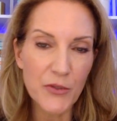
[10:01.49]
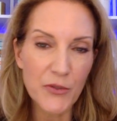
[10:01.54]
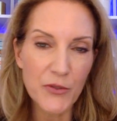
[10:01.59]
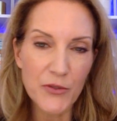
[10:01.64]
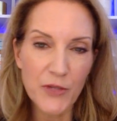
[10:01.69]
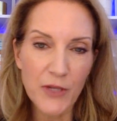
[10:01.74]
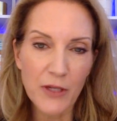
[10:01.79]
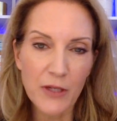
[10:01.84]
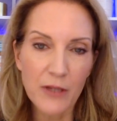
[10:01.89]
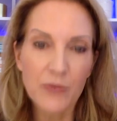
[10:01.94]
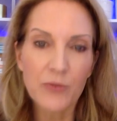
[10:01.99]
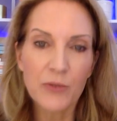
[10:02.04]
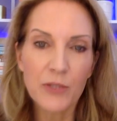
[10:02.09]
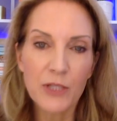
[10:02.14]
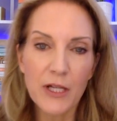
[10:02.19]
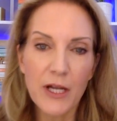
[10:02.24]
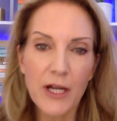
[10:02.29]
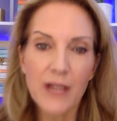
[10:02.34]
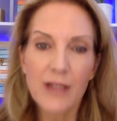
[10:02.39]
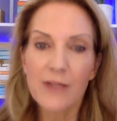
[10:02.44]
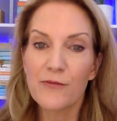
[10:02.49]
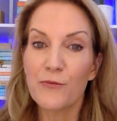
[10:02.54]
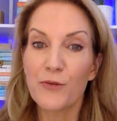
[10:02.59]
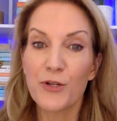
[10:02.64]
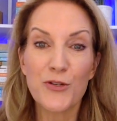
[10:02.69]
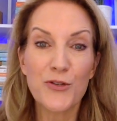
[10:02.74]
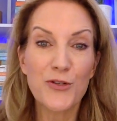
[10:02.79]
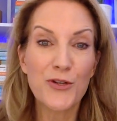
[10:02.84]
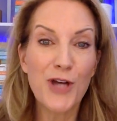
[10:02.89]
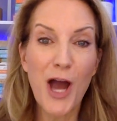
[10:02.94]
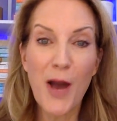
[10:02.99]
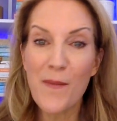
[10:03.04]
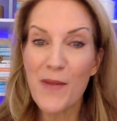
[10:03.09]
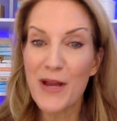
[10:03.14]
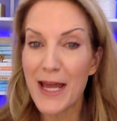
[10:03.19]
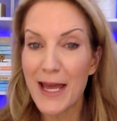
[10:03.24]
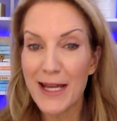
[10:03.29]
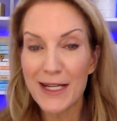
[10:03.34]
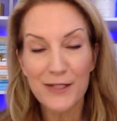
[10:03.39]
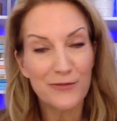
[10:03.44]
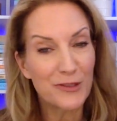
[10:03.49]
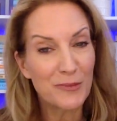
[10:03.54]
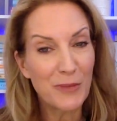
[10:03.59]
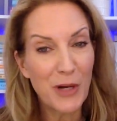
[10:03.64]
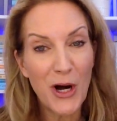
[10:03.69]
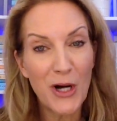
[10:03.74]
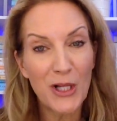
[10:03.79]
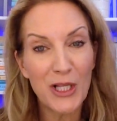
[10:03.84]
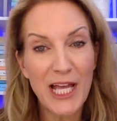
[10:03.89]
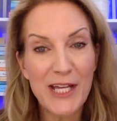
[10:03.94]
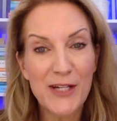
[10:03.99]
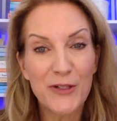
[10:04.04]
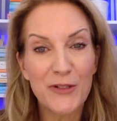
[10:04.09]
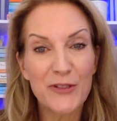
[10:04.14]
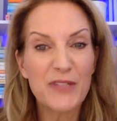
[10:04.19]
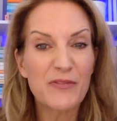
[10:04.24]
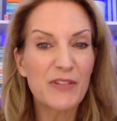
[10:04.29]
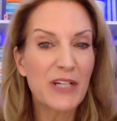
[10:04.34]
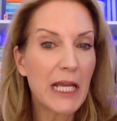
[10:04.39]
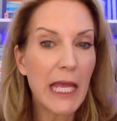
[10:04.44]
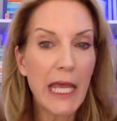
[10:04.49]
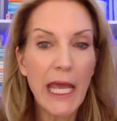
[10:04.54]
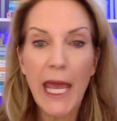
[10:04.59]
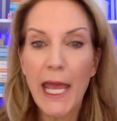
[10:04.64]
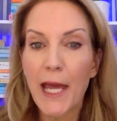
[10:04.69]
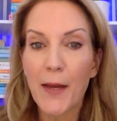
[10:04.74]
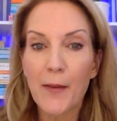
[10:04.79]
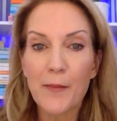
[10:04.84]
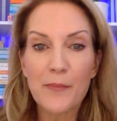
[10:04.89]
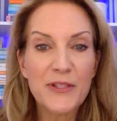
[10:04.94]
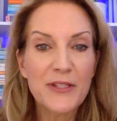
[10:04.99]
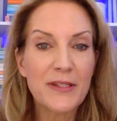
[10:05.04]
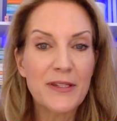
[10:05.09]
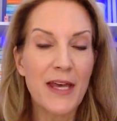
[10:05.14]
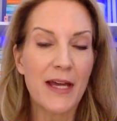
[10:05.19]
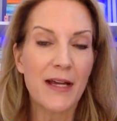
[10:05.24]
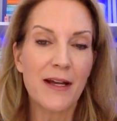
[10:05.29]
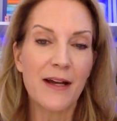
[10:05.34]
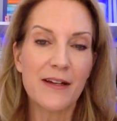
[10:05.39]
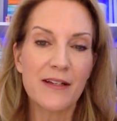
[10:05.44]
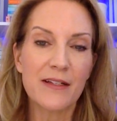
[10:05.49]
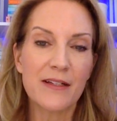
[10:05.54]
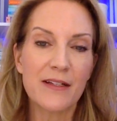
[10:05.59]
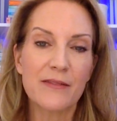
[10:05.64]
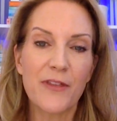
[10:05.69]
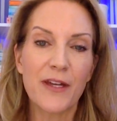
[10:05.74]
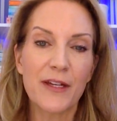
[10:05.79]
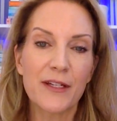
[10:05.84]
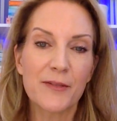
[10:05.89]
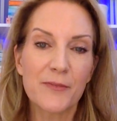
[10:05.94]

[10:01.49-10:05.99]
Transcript: So we're coming at it from all angles, even camps, that kind of thing.